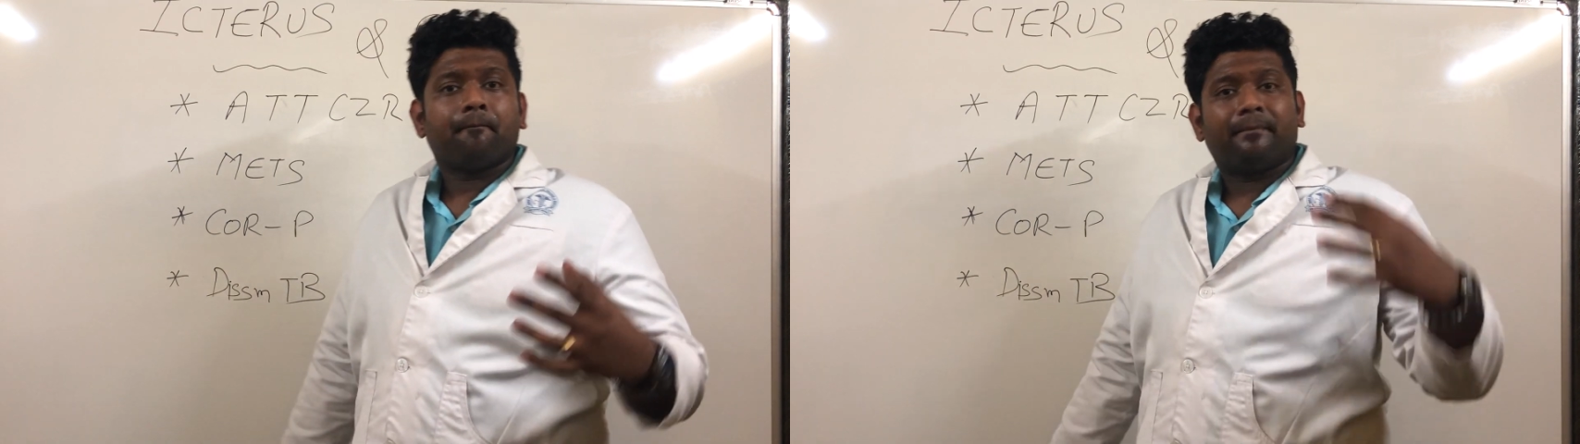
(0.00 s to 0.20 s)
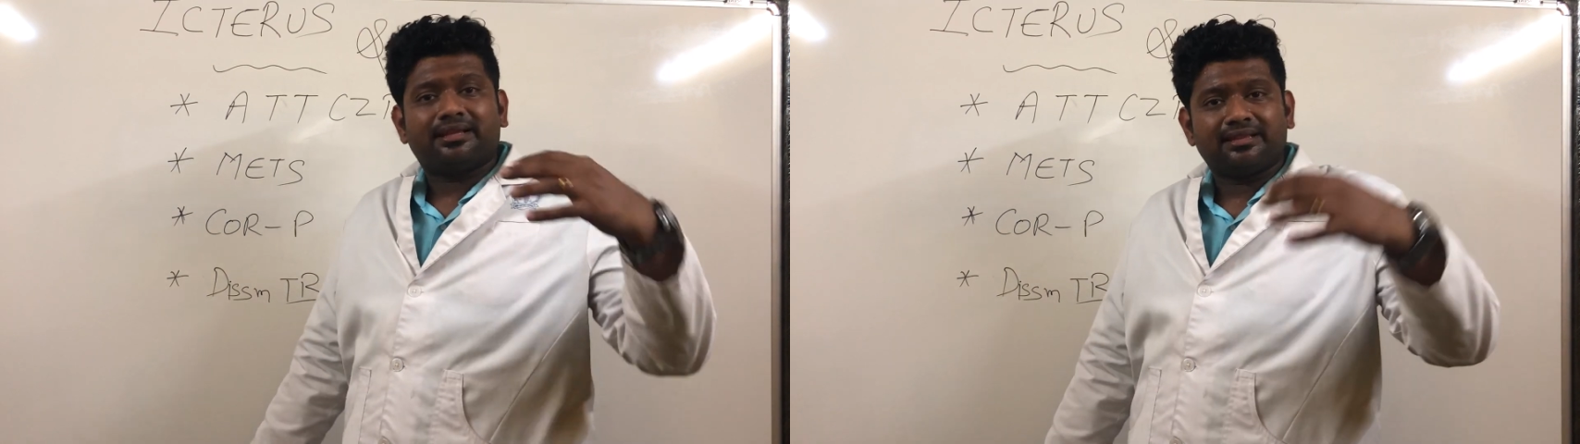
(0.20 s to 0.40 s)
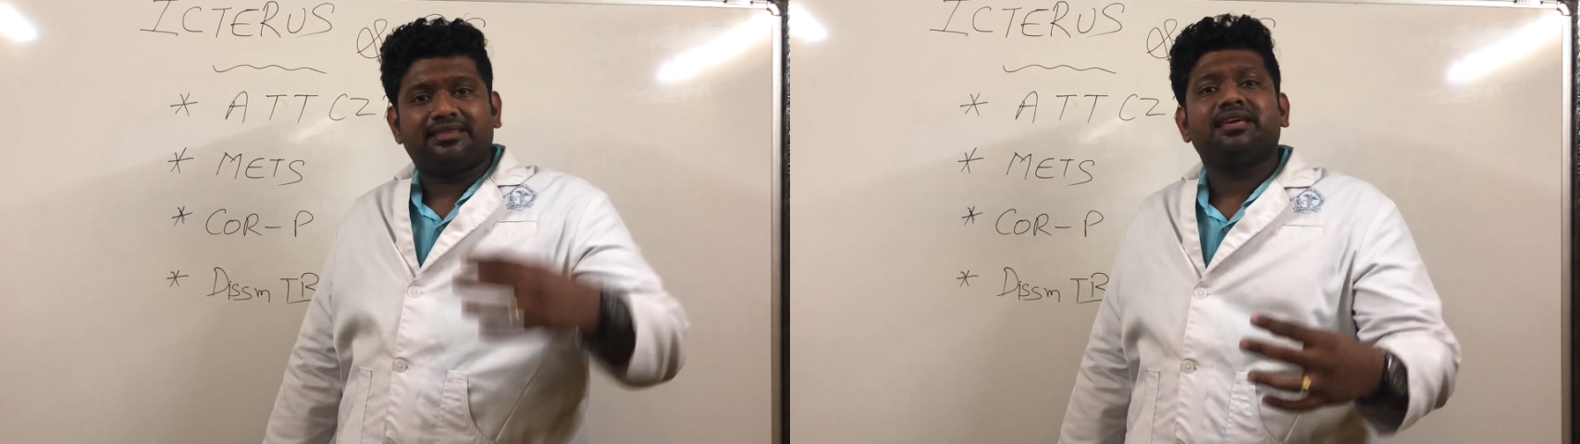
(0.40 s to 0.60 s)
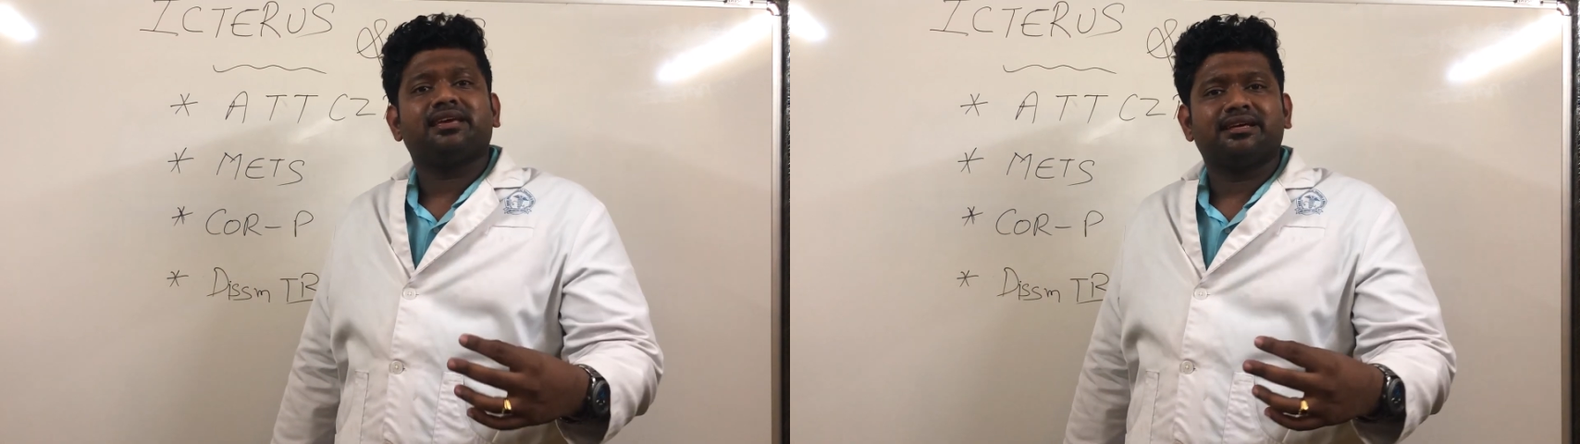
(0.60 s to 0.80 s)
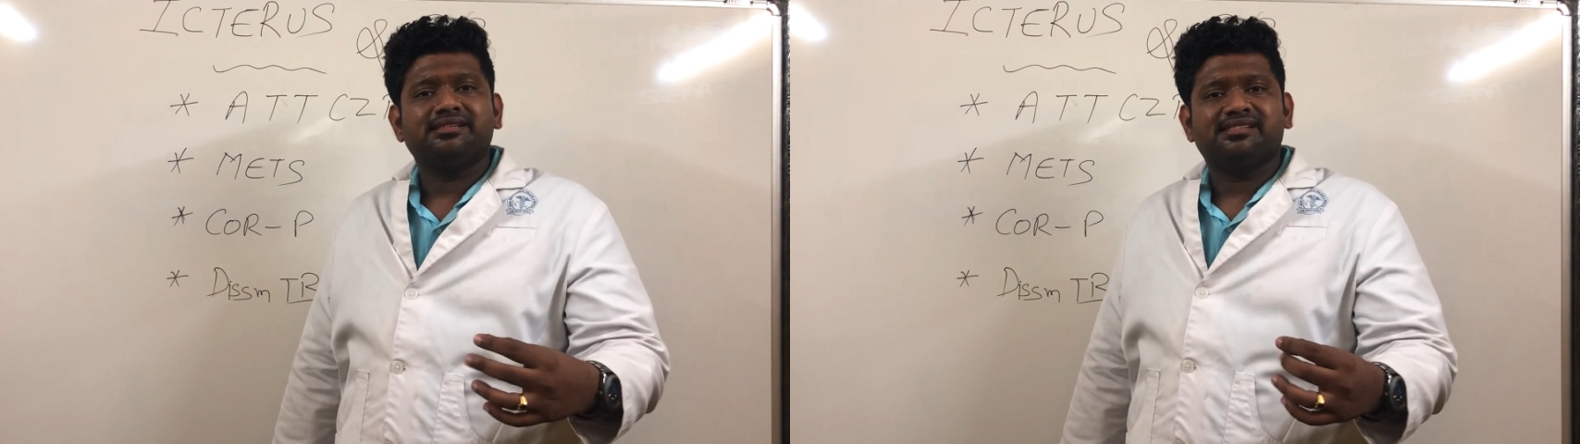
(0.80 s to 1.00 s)
but the
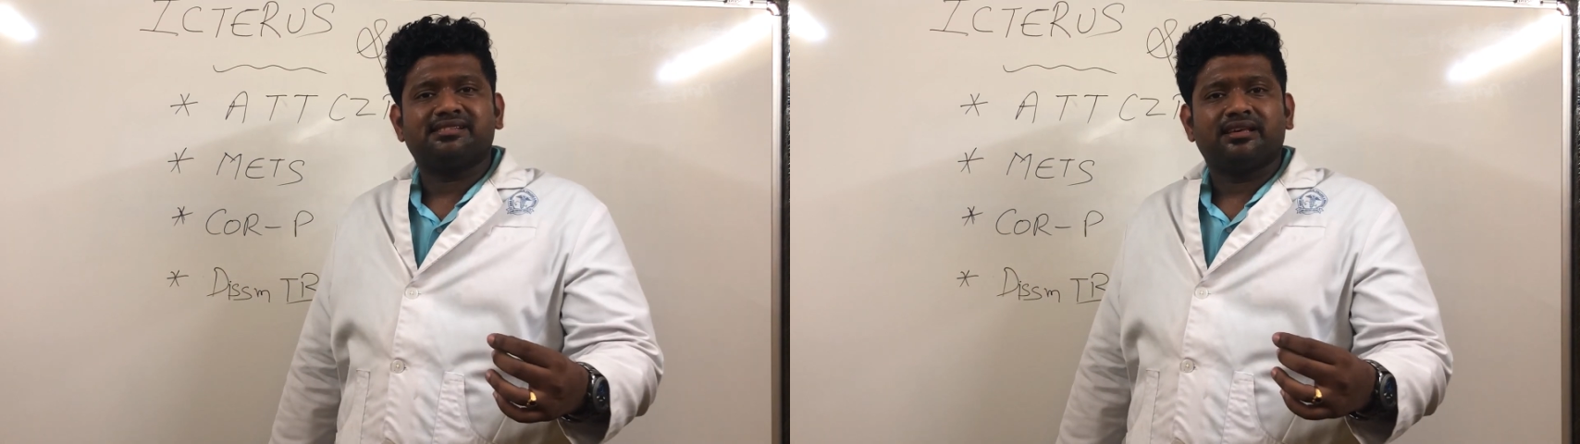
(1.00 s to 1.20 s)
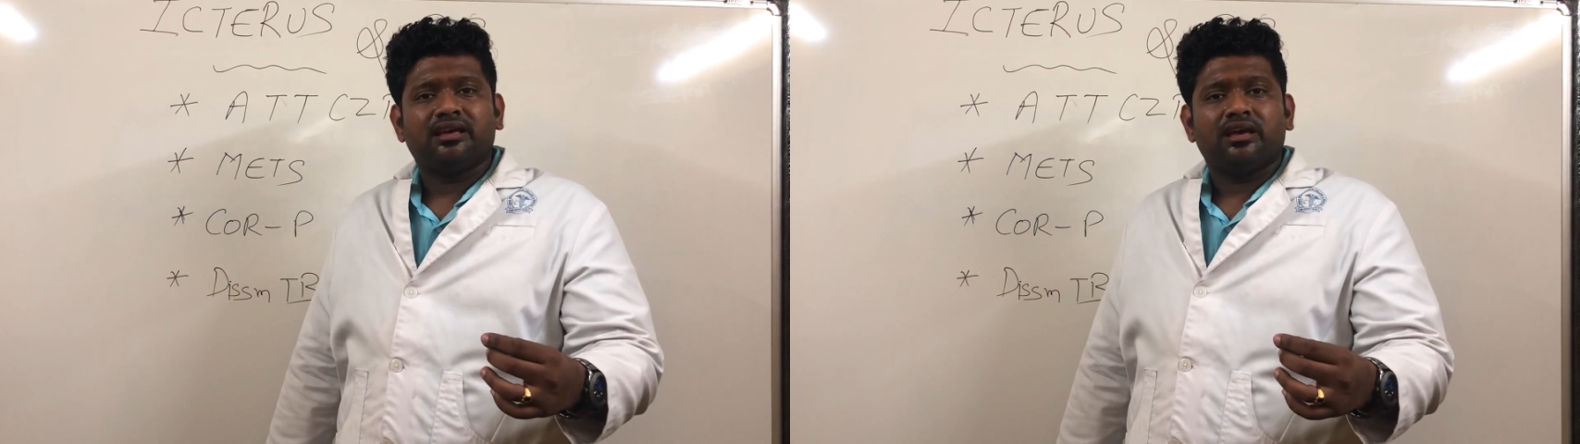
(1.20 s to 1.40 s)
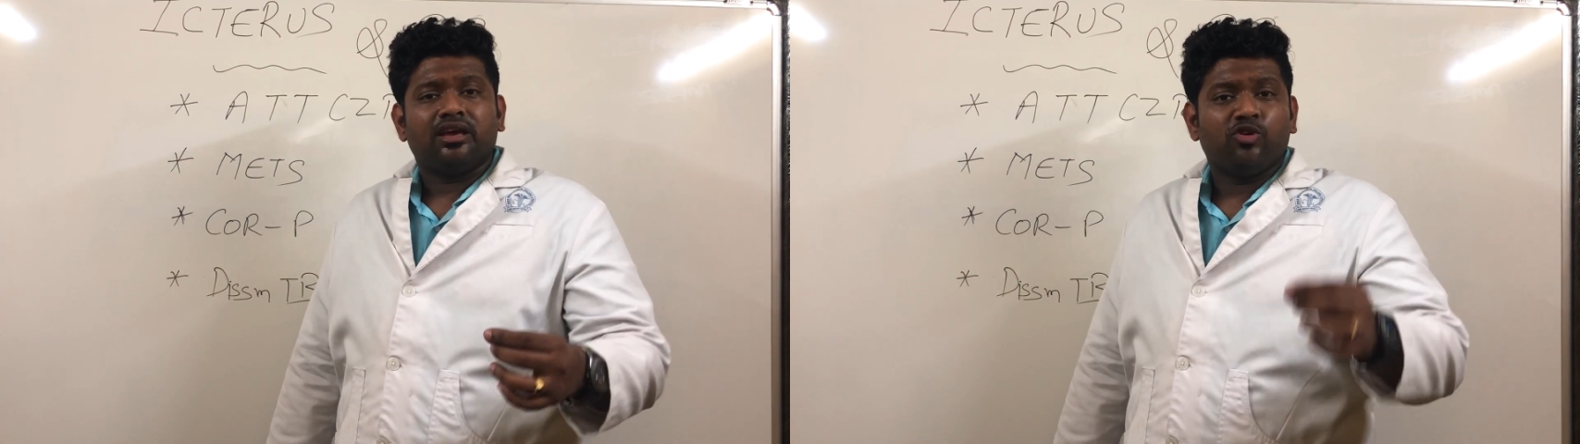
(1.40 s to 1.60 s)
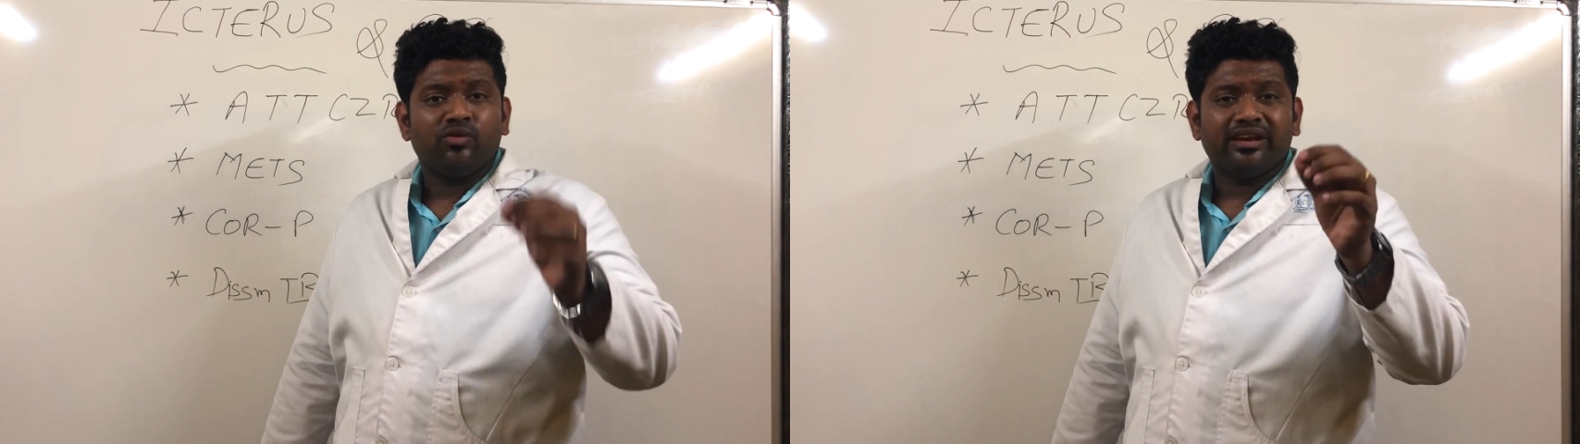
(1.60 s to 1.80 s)
thing is, you